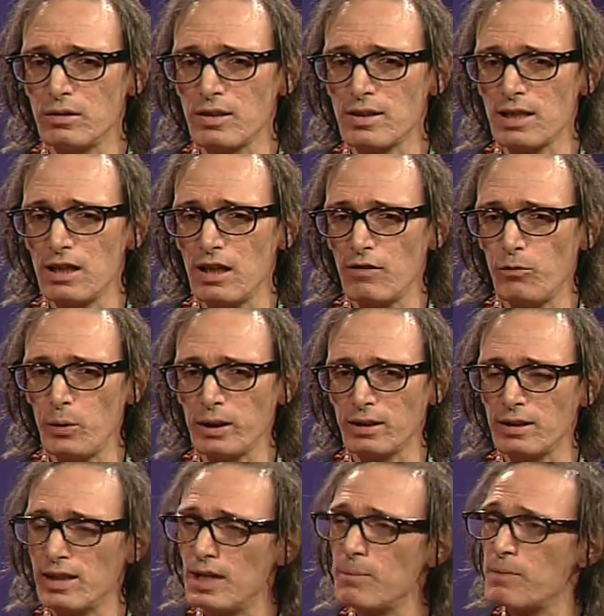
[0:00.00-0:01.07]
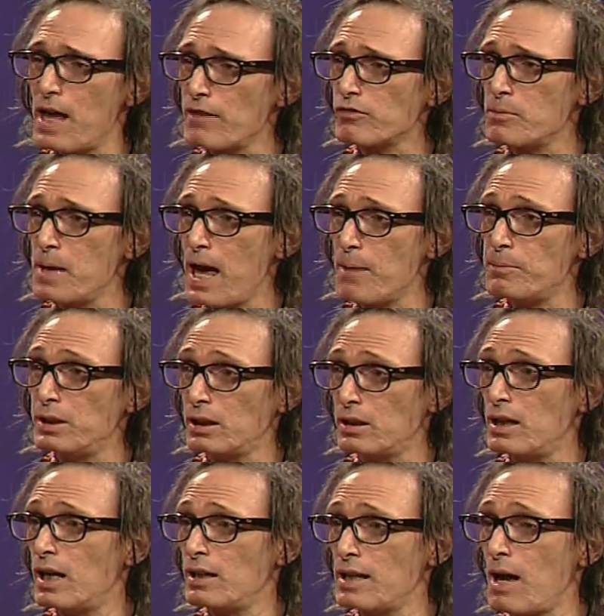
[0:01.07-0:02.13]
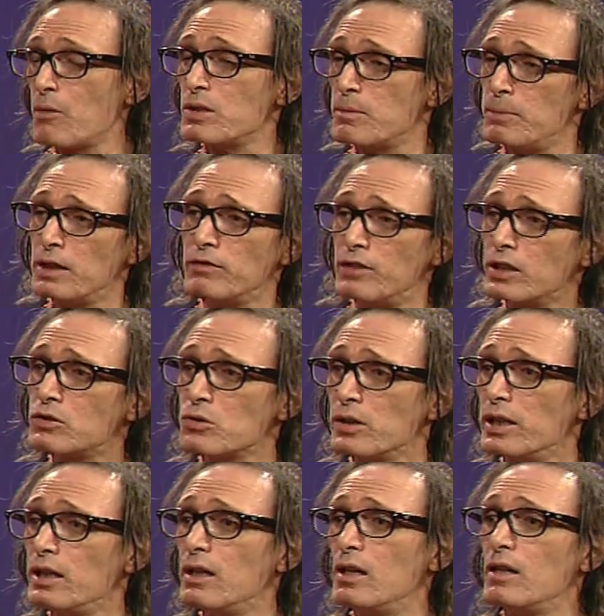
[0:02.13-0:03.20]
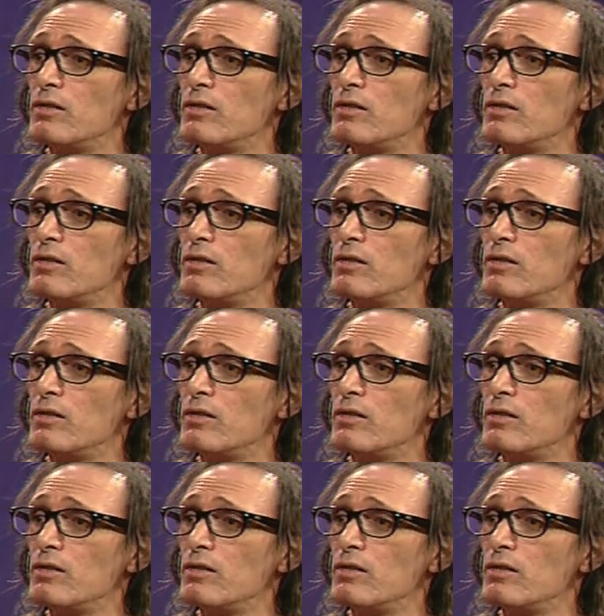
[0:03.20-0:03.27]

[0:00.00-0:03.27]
see if we could keep that from happening, and that was a big victory